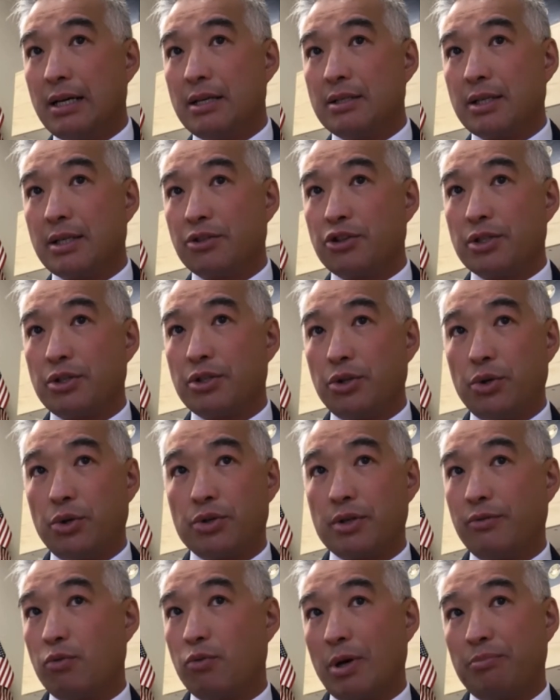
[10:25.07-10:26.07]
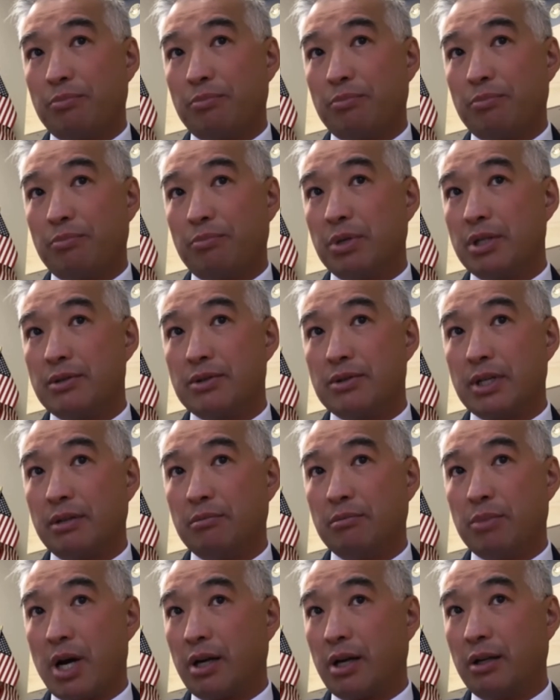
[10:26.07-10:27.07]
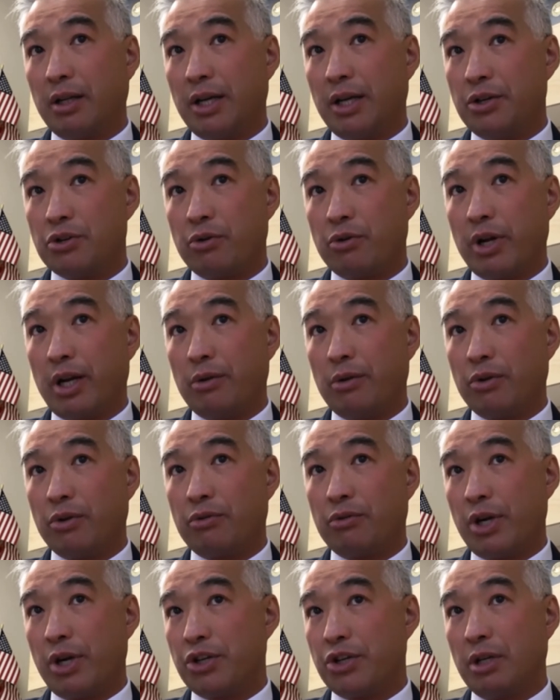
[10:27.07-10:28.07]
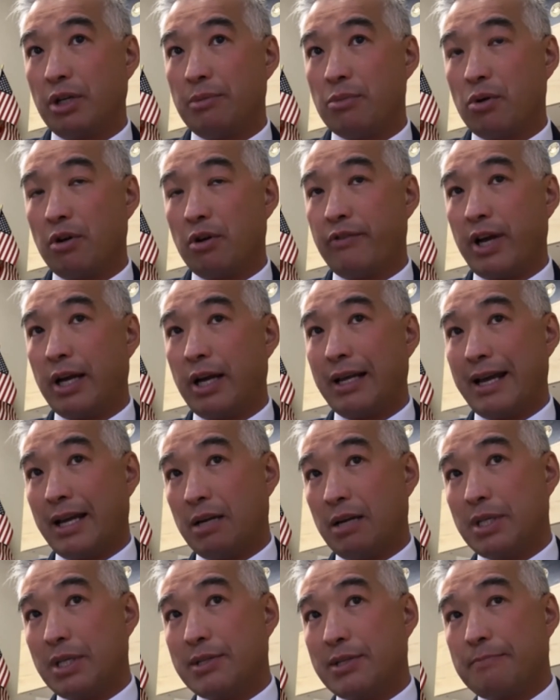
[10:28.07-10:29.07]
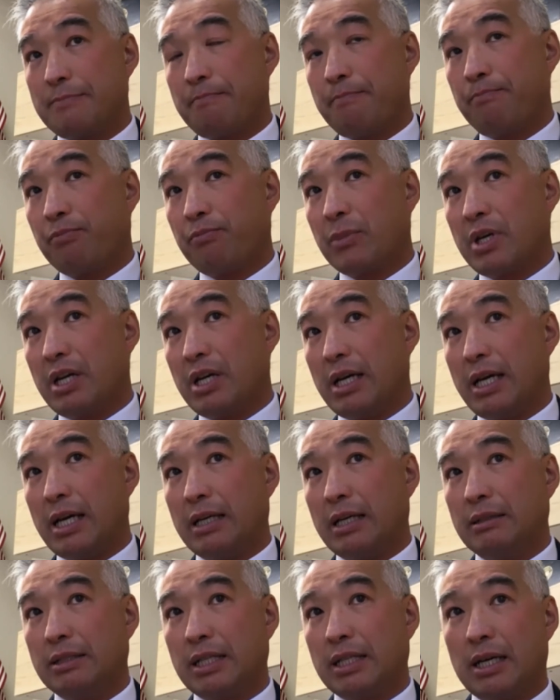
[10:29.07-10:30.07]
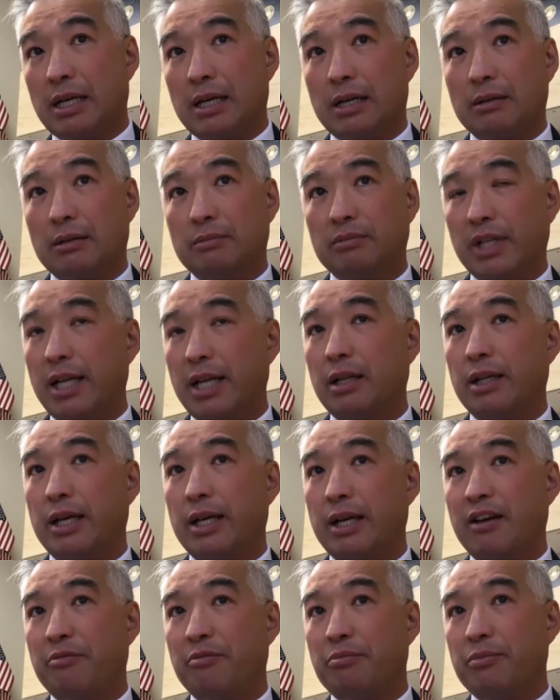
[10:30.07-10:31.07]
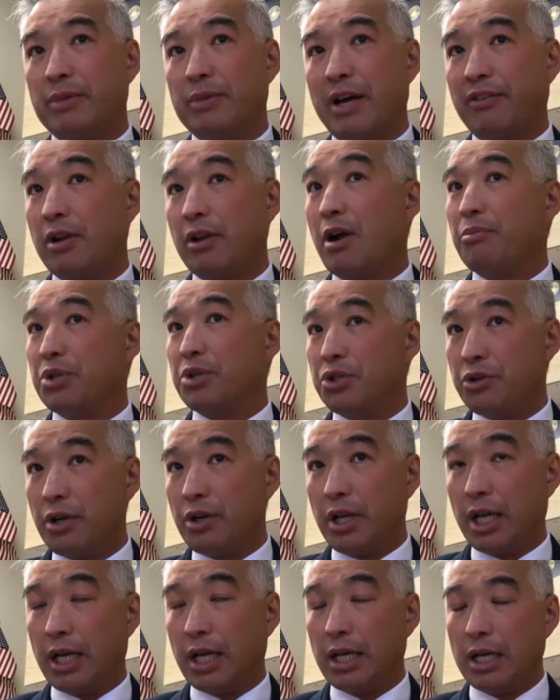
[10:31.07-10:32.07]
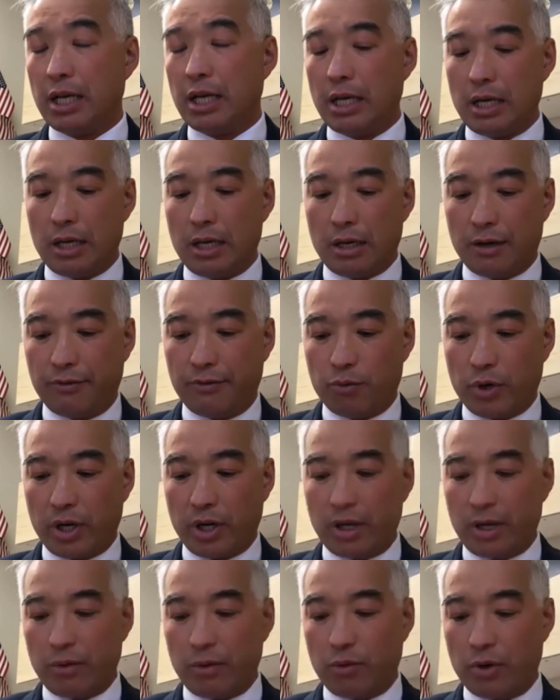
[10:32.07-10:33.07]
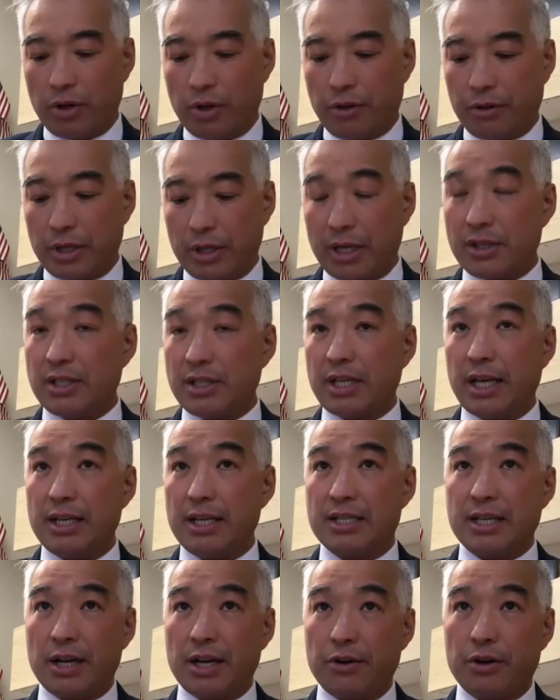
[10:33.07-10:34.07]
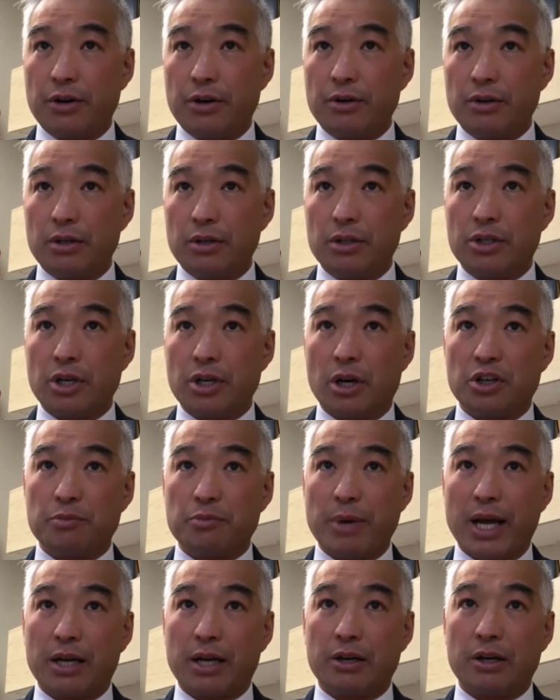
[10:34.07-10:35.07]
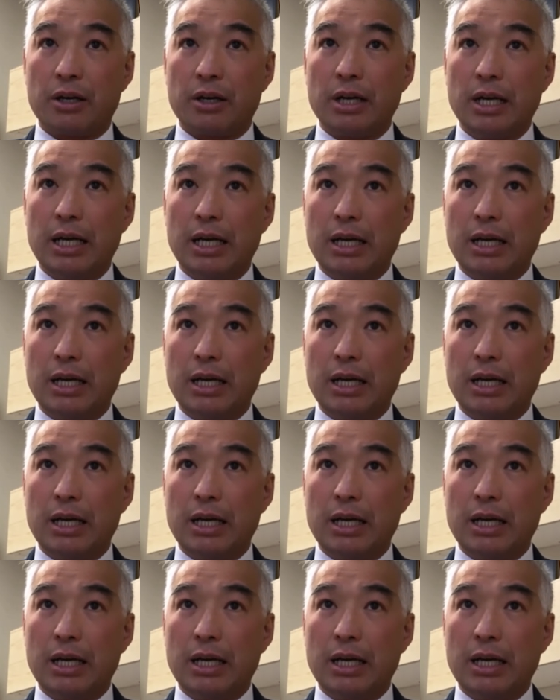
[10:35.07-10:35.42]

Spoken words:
such as the use of weapons and bodily injury with racially motivated animus. And lately, I've had the opportunity of working with State Senator Josh Becker